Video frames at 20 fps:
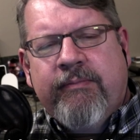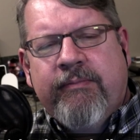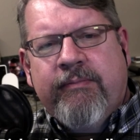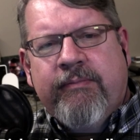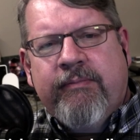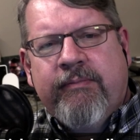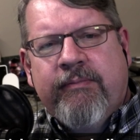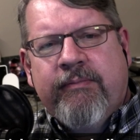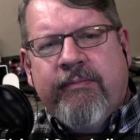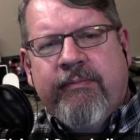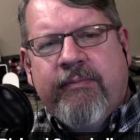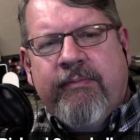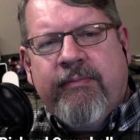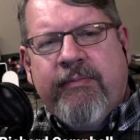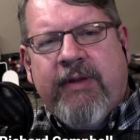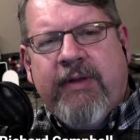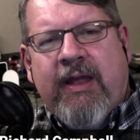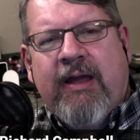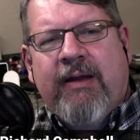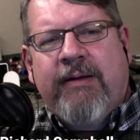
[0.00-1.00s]

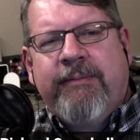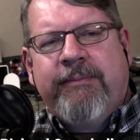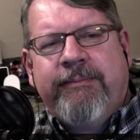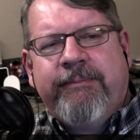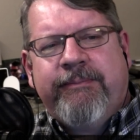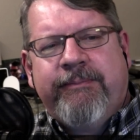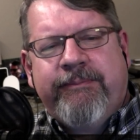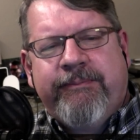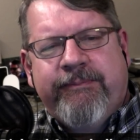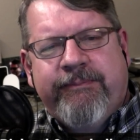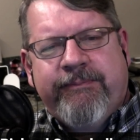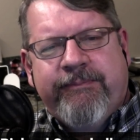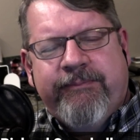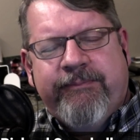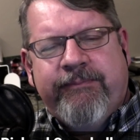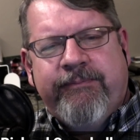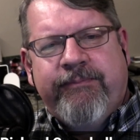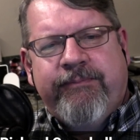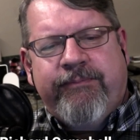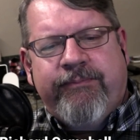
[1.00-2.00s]

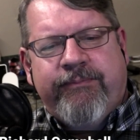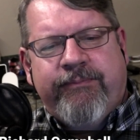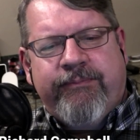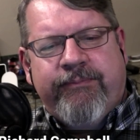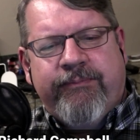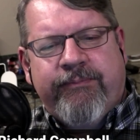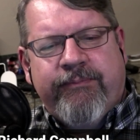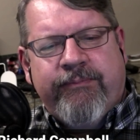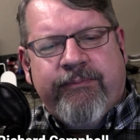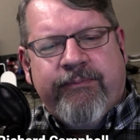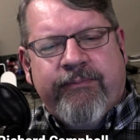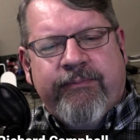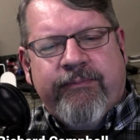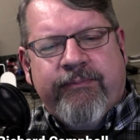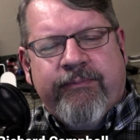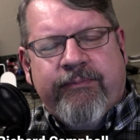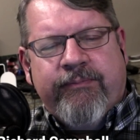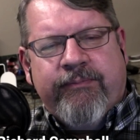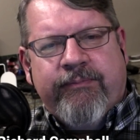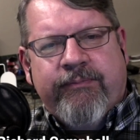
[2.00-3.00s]

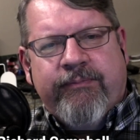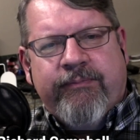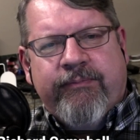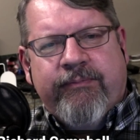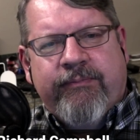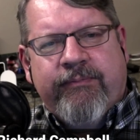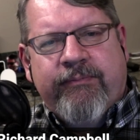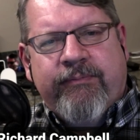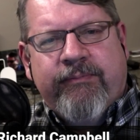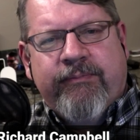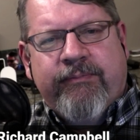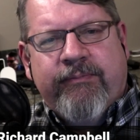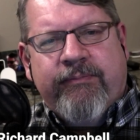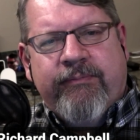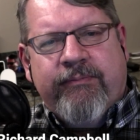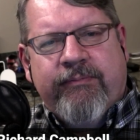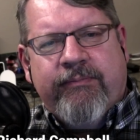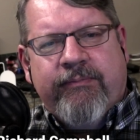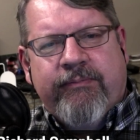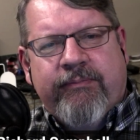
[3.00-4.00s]

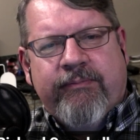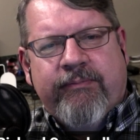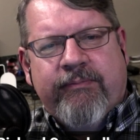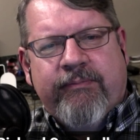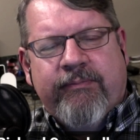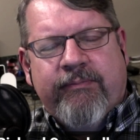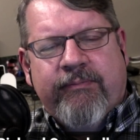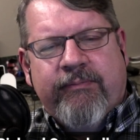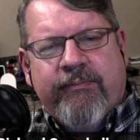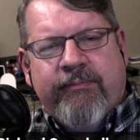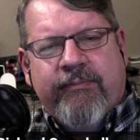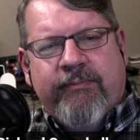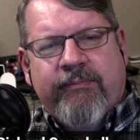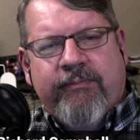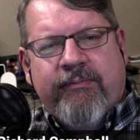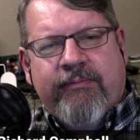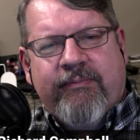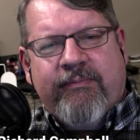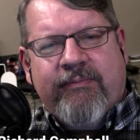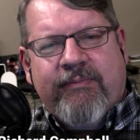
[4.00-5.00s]

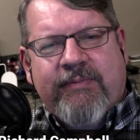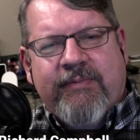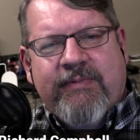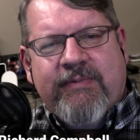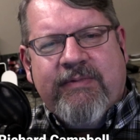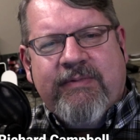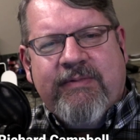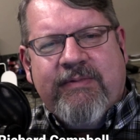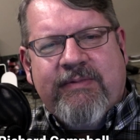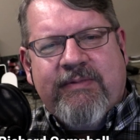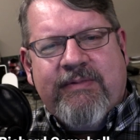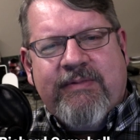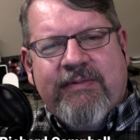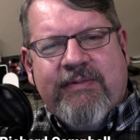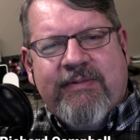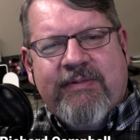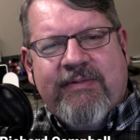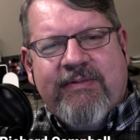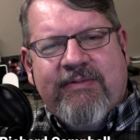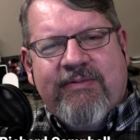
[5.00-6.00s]

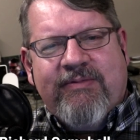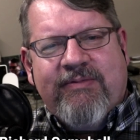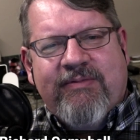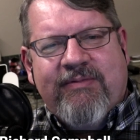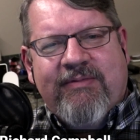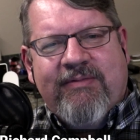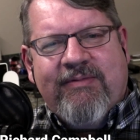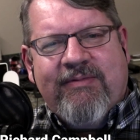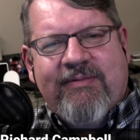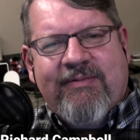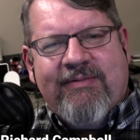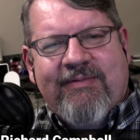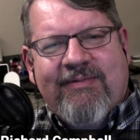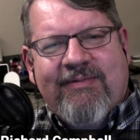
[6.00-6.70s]
(silent)